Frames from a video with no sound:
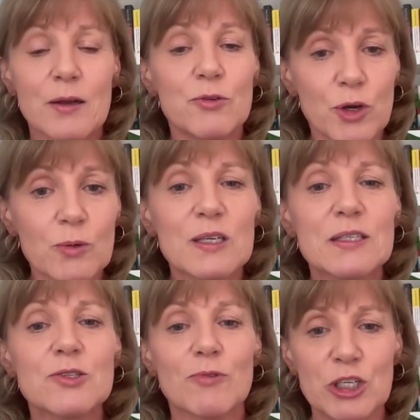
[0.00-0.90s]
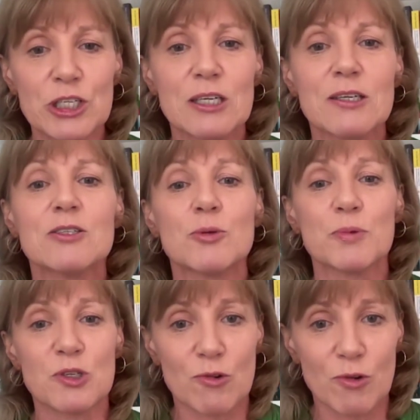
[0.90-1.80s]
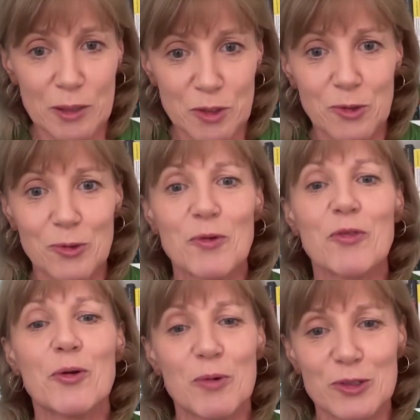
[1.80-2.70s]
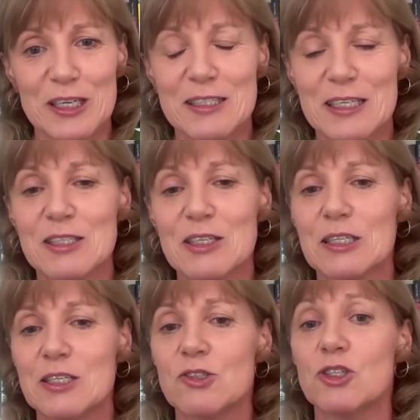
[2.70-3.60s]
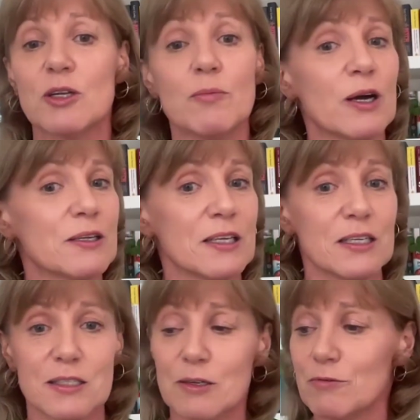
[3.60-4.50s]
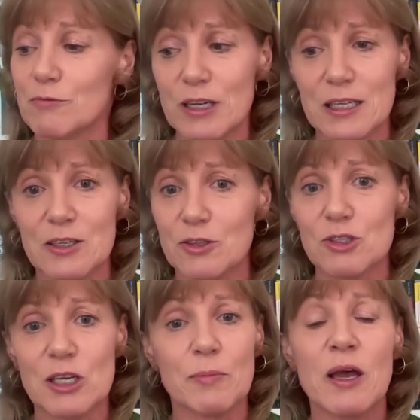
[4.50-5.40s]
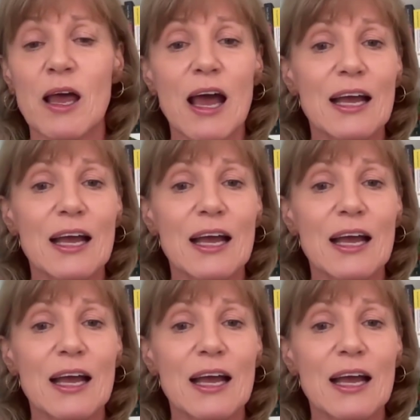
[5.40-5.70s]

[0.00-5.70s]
No one is rushing to prescribe you the body identical estrogen, but it's a really good tip.